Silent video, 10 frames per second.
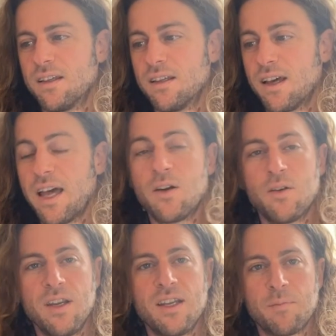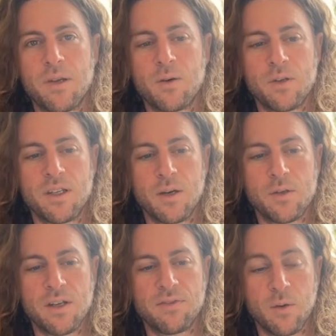I don't need it, but it would
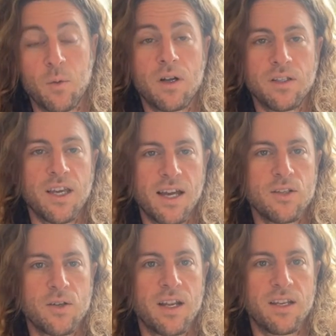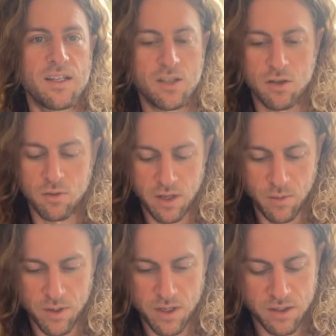definitely, well, yeah, I do kind of need to do what I
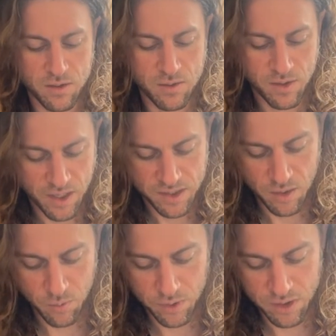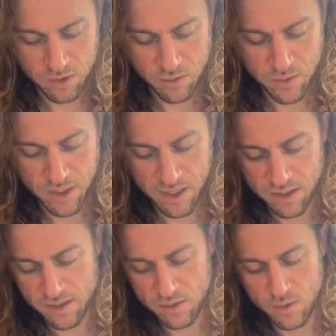want to do, because I really do want to get
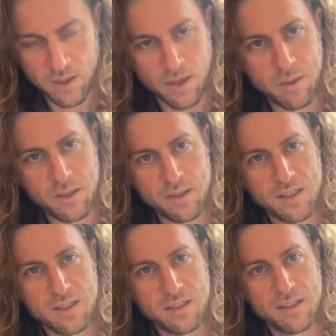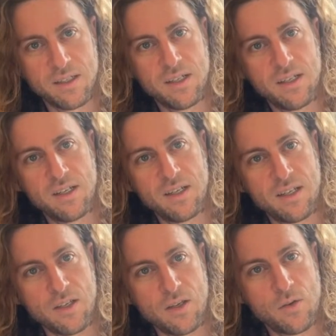this to like 1 billion
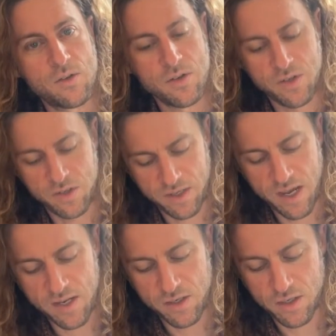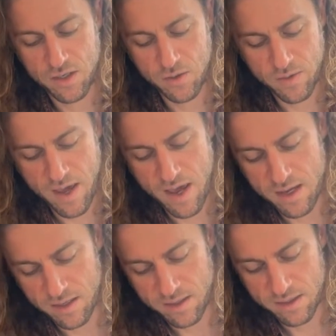users. And to do
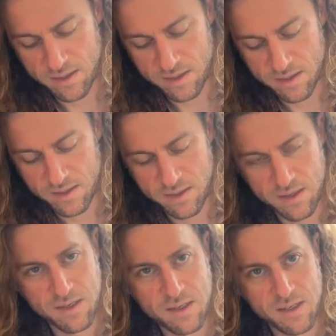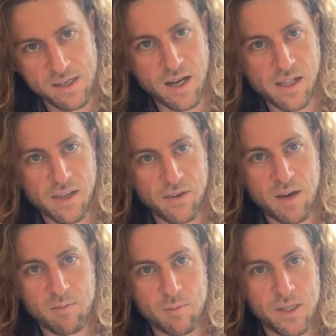that, I only have a
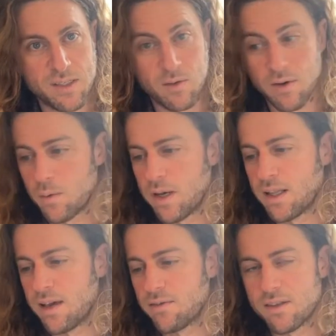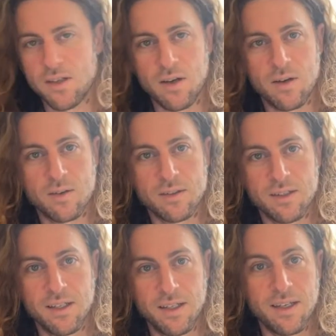couple months of runway left, so
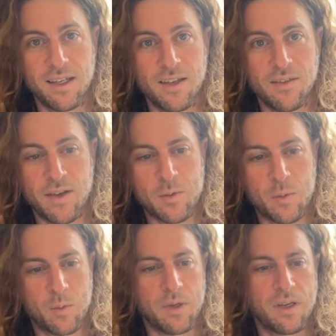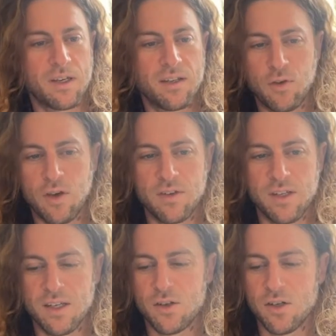investment would be good if you have any
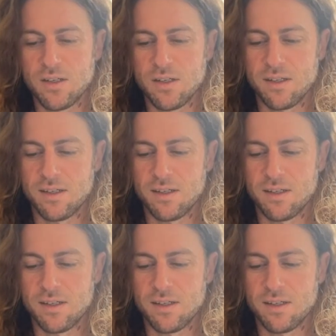interest.